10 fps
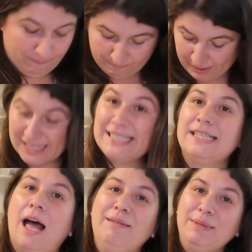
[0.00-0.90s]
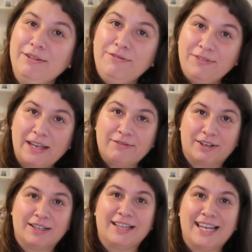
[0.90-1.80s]
But it's not my
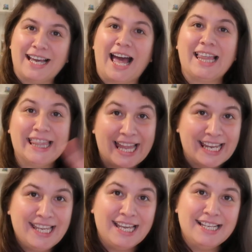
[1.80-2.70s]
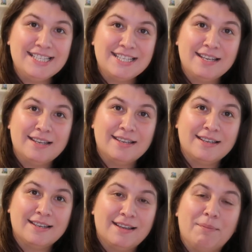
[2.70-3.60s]
favorite. Like, I like it,
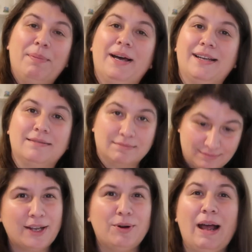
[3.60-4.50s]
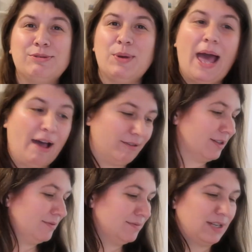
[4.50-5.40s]
but I don't have to have it,
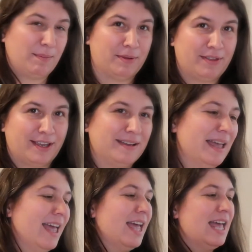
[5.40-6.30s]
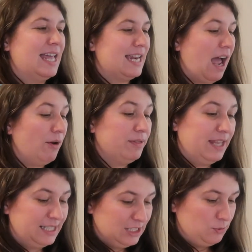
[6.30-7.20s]
type of thing. Now,
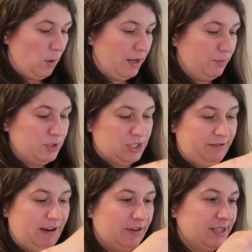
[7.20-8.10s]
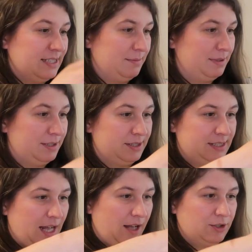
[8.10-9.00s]
this one, which is a very similar
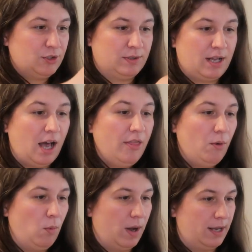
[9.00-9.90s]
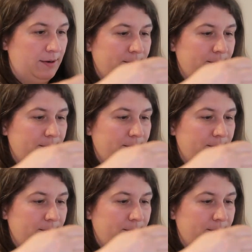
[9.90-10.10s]
style to the other one,